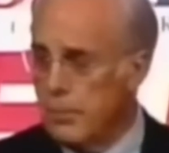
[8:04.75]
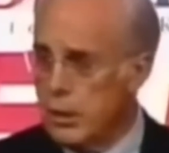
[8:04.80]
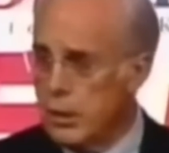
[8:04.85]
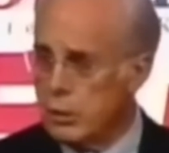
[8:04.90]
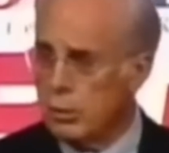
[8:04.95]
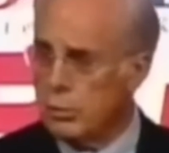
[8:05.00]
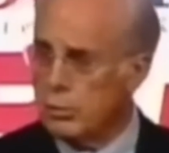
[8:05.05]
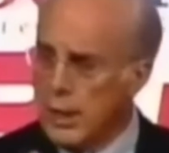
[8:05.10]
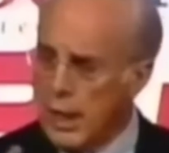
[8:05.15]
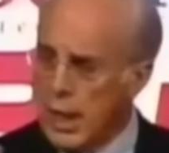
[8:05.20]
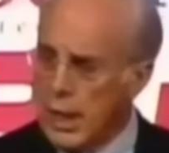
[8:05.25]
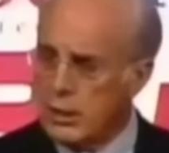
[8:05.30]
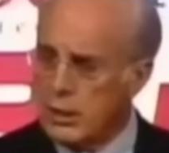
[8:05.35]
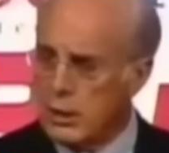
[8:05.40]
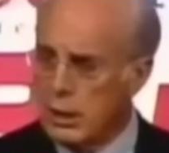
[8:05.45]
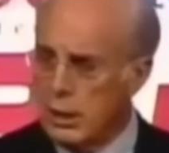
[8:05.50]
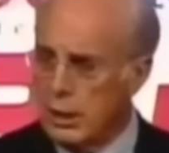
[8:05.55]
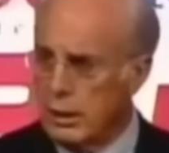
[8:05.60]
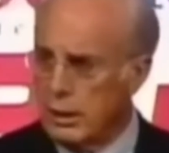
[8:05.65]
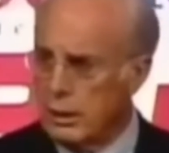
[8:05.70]
So tax
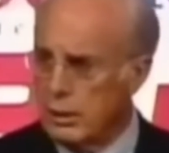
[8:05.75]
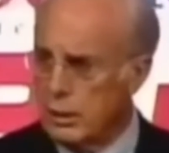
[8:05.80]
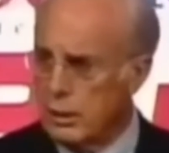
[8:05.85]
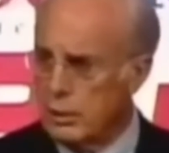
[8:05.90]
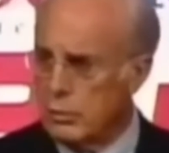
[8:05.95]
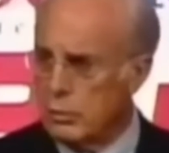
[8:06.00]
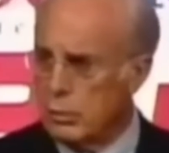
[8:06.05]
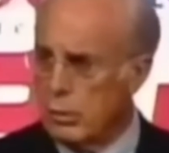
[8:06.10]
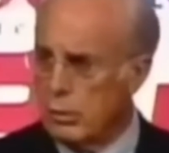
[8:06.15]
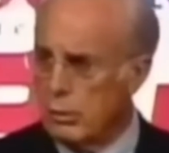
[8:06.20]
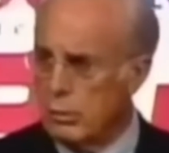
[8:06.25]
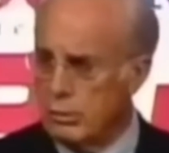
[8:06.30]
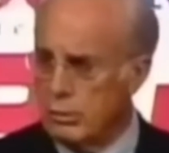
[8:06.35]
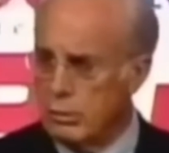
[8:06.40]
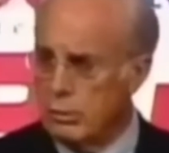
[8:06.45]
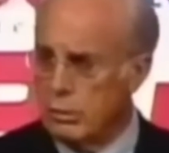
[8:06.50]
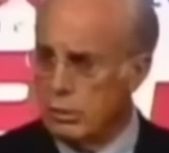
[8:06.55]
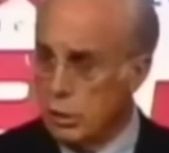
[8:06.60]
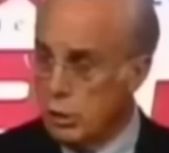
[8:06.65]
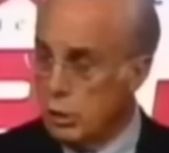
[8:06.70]
collectors were
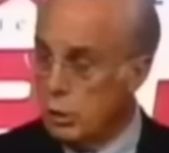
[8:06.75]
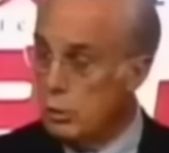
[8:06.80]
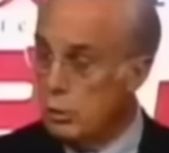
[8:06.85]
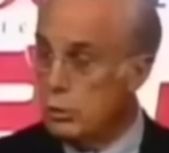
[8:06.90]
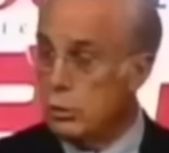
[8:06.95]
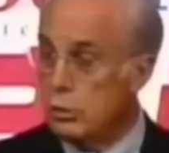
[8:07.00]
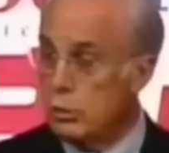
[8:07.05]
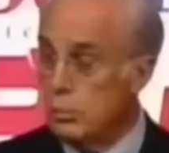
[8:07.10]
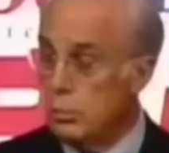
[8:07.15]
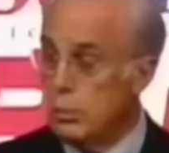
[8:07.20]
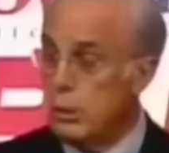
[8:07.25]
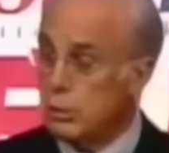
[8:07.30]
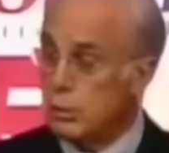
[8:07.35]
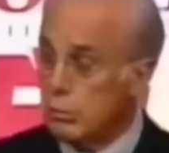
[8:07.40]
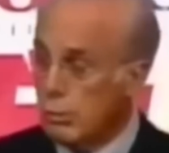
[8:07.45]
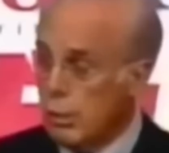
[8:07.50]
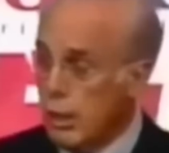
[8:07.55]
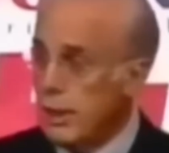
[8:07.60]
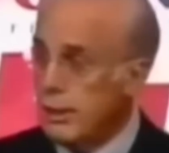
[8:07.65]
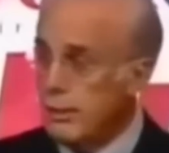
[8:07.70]
Jews who had
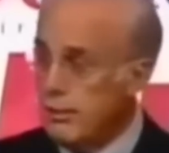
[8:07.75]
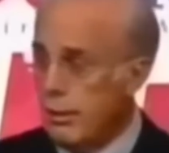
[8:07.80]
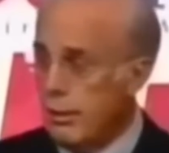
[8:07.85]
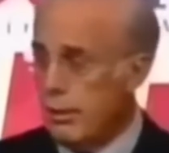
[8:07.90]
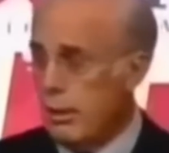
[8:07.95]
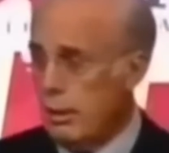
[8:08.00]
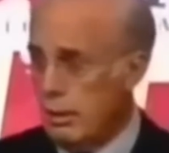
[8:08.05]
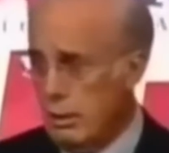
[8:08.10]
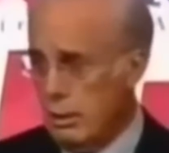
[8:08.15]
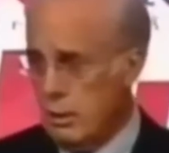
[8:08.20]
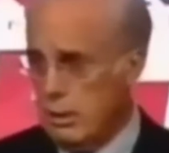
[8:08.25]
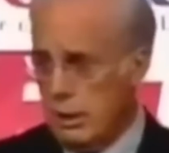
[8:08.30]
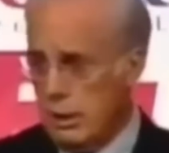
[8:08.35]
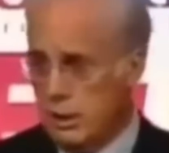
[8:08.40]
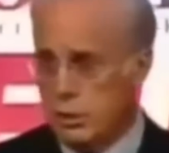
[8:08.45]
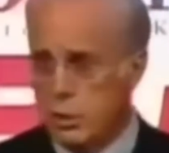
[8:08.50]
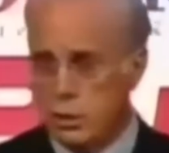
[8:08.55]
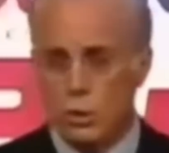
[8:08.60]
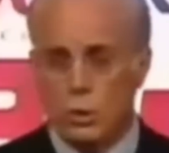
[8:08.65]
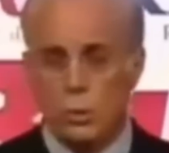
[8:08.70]
betrayed their
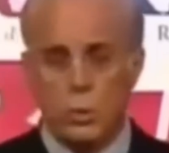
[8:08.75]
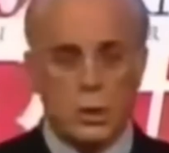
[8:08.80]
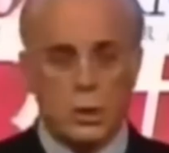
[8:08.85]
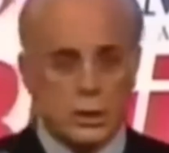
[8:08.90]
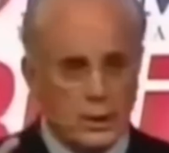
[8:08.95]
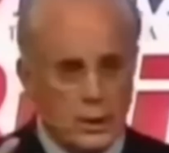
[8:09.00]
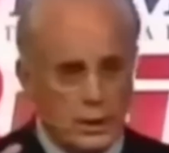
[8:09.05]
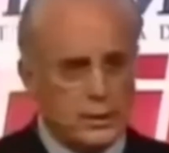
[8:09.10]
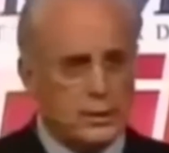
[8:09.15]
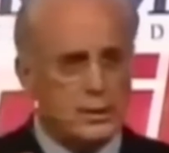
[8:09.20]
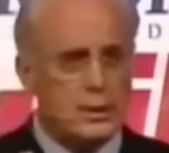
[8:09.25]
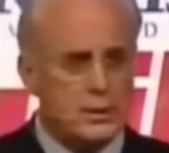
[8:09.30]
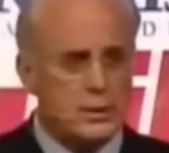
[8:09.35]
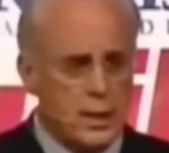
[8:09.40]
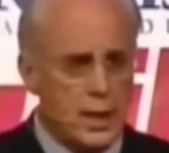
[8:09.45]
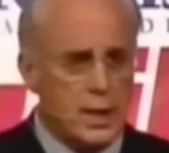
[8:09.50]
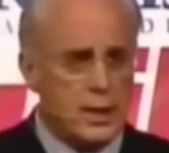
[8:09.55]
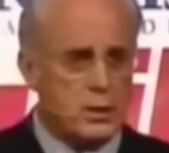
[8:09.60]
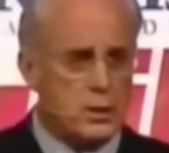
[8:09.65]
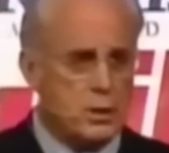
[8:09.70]
heritage, who were collecting
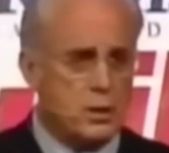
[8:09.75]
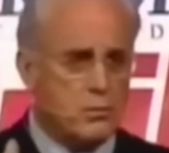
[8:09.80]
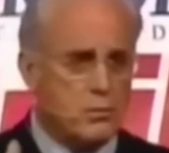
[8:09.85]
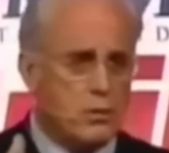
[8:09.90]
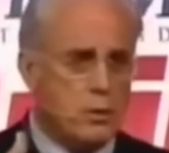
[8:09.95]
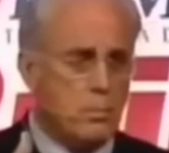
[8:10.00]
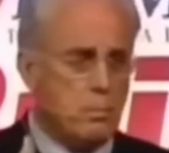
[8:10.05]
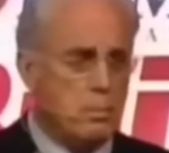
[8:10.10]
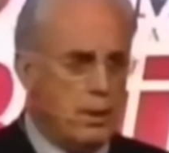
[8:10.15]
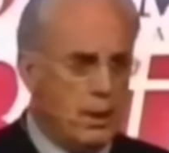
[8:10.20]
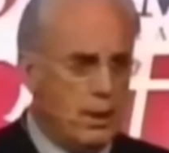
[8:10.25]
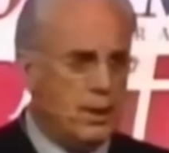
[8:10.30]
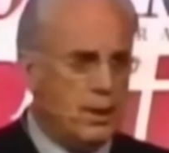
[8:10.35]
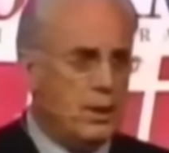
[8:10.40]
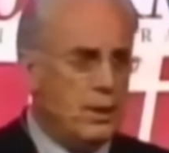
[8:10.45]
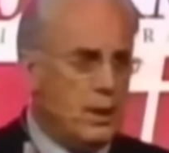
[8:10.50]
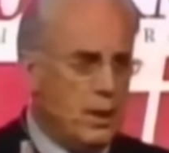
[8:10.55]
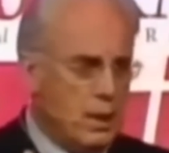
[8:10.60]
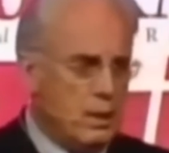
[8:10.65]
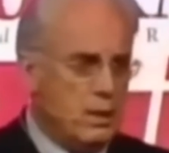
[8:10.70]
taxes for the
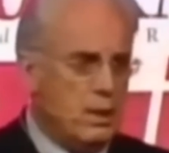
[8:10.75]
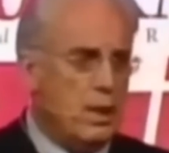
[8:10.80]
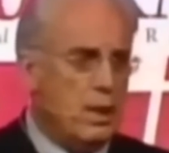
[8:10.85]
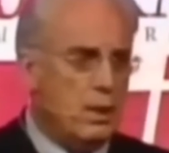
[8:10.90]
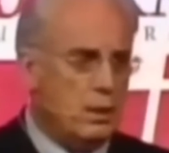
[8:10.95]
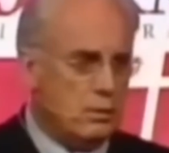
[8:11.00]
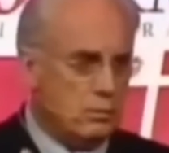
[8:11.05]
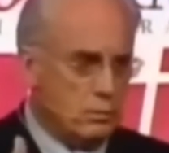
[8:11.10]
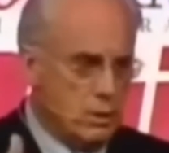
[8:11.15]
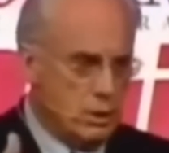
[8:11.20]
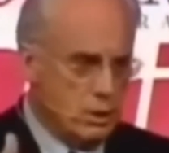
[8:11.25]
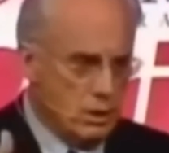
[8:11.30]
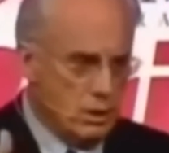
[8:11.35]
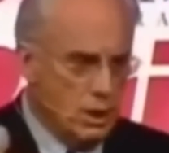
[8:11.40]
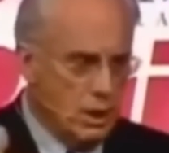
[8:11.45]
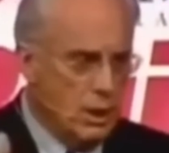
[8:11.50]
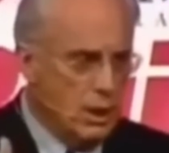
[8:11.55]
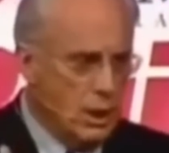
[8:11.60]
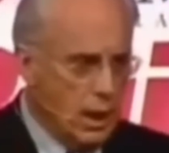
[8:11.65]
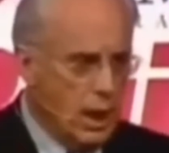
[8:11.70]
pagan, idolatrous,
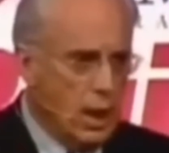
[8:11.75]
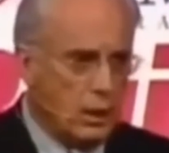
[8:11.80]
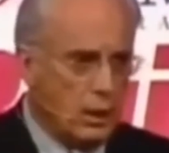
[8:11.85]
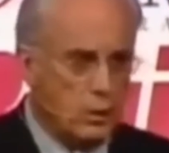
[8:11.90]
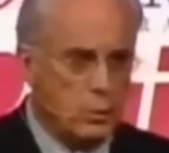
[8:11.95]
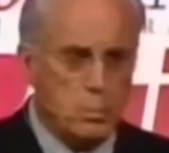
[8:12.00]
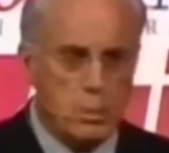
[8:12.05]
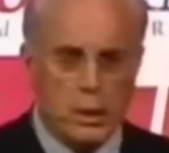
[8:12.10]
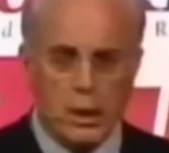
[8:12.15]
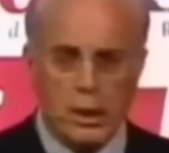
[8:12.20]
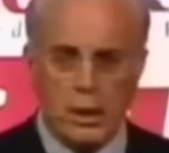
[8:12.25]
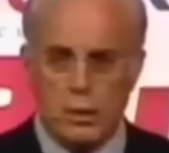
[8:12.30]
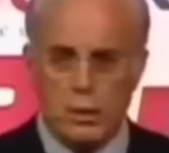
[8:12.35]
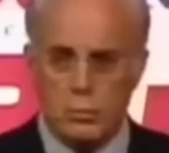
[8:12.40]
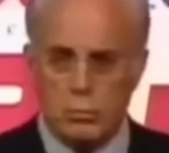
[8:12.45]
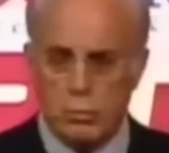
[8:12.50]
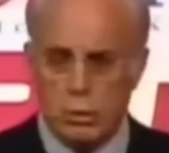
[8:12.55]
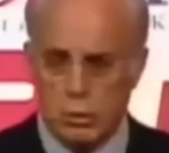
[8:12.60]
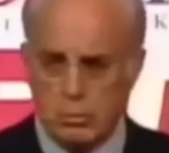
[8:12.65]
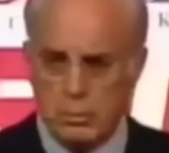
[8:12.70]

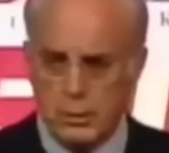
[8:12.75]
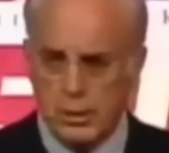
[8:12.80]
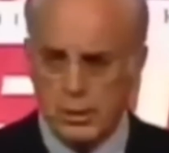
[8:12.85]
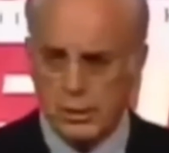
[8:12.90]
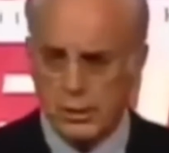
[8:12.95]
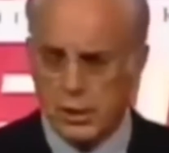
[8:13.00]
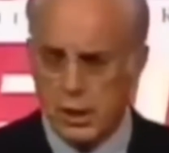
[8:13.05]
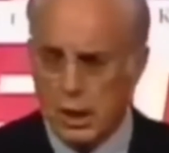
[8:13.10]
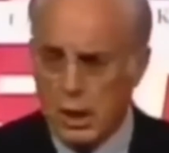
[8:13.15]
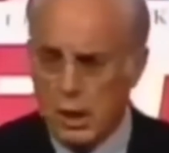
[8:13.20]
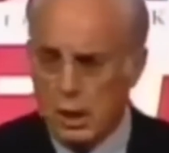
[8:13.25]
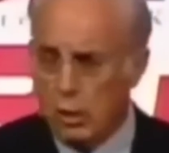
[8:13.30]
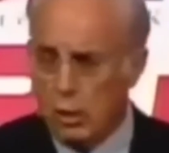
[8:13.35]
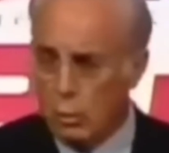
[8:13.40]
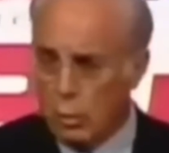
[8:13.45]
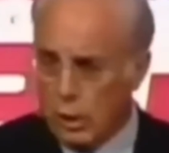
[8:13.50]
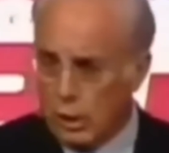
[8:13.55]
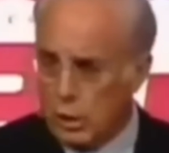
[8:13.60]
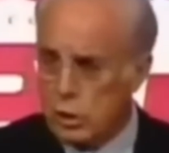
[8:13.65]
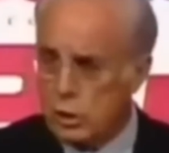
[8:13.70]
occupying Romans, who
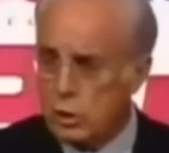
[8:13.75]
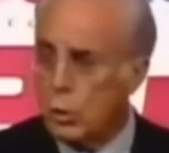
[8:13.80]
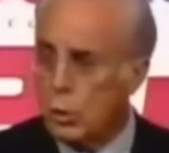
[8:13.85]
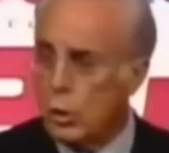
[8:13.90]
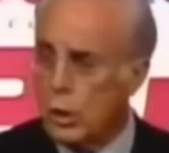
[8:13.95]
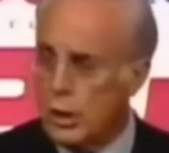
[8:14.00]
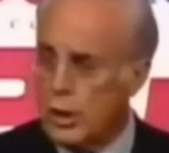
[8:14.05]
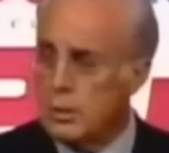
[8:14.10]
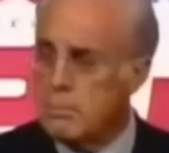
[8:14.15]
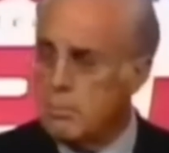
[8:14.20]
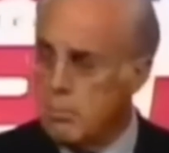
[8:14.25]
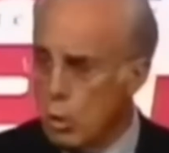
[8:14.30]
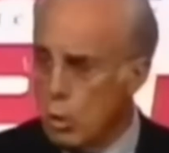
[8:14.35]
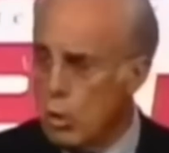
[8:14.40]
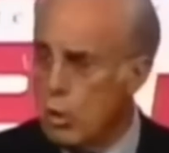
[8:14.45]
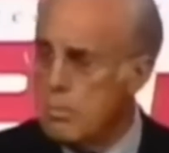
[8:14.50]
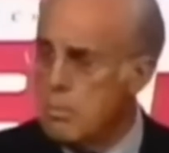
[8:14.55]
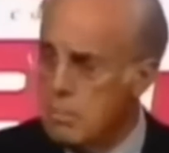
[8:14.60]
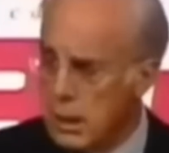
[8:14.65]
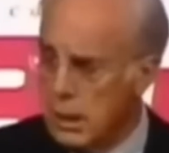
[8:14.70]
were extorting
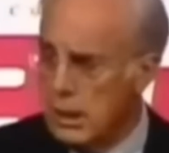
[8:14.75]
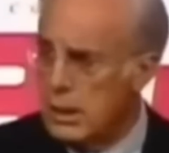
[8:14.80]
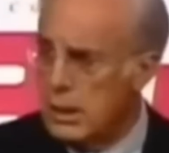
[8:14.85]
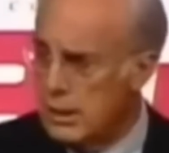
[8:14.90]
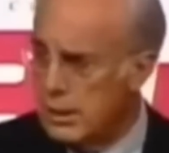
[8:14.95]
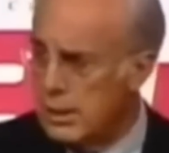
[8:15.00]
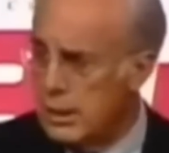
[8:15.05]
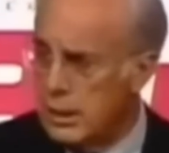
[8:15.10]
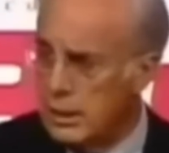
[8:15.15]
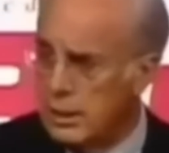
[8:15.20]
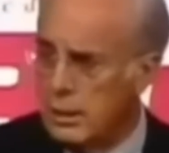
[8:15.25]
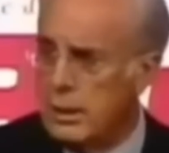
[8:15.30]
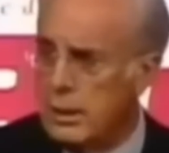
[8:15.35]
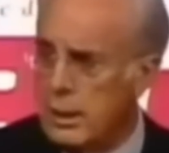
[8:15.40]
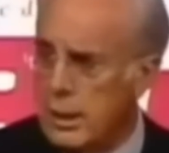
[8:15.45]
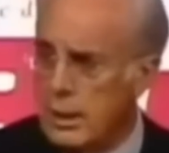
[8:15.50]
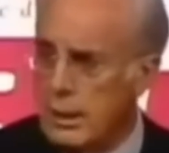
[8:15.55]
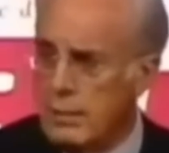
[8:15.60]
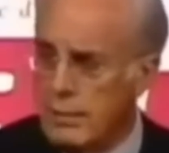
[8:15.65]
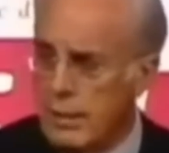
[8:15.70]
more money than
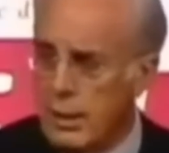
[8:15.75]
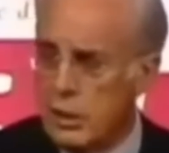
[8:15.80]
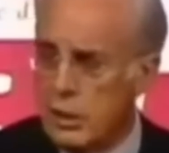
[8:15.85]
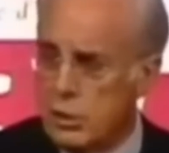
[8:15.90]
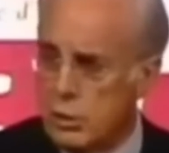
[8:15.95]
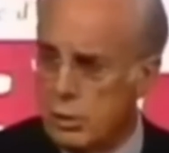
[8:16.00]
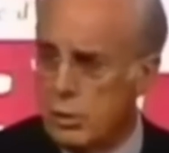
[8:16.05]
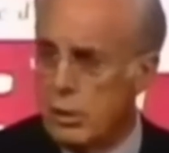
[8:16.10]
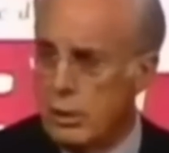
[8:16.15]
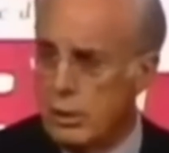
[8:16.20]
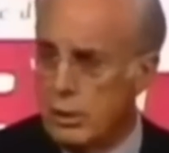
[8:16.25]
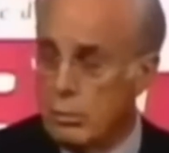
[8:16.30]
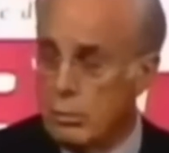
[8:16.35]
they should.